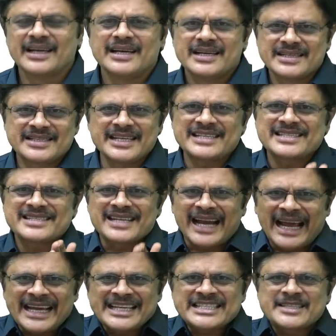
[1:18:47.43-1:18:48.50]
See,
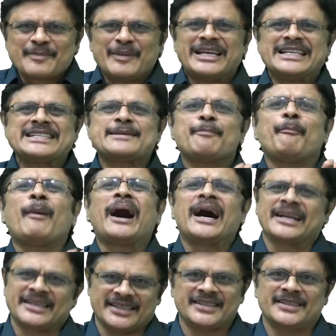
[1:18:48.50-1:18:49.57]
slice means
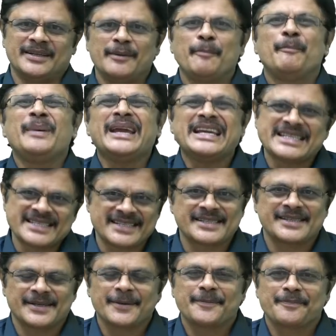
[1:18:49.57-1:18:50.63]
part,
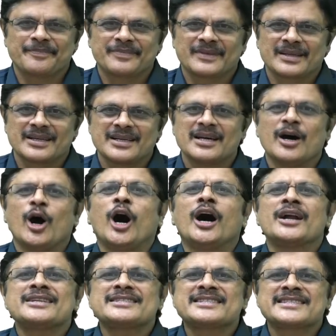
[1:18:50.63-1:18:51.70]
piece,
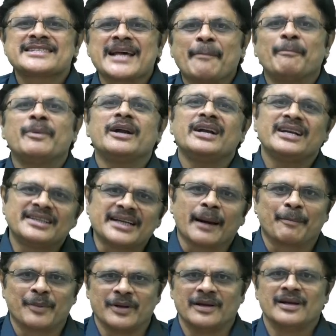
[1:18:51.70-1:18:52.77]
or sub
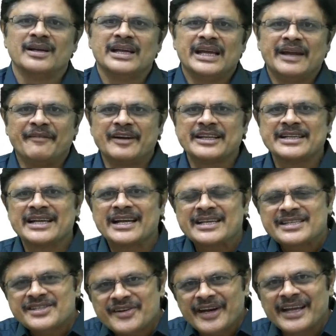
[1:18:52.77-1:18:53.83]
tuple. If it is a
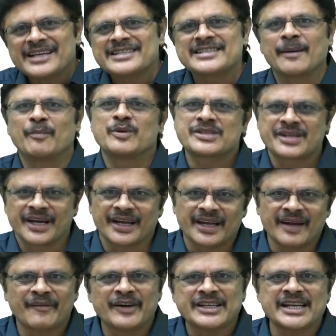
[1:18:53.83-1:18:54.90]
string, sub string.
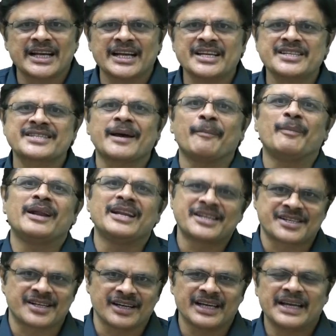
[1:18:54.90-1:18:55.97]
If it is a list, sub
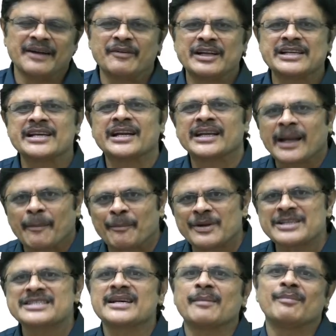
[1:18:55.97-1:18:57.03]
list. If it is a
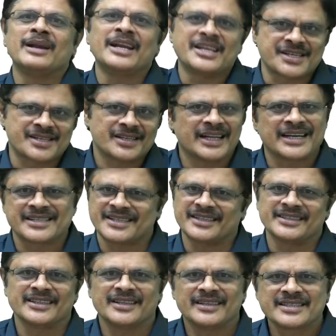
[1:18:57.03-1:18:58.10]
tuple, sub list. That's it.
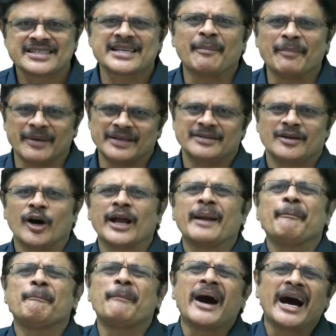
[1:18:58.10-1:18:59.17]
Sub or a
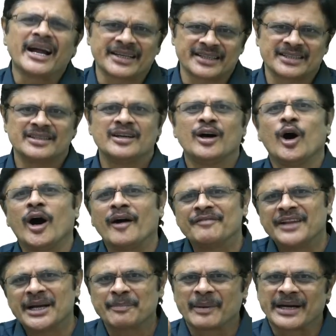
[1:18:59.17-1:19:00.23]
part of
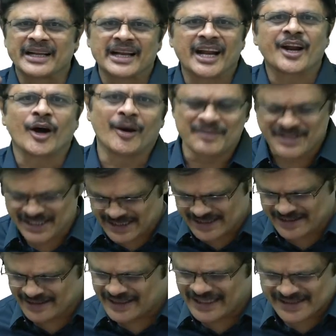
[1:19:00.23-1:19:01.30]
that particular object.
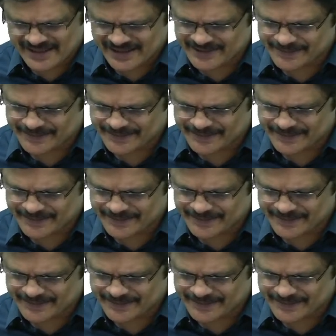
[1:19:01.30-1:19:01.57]
That's it.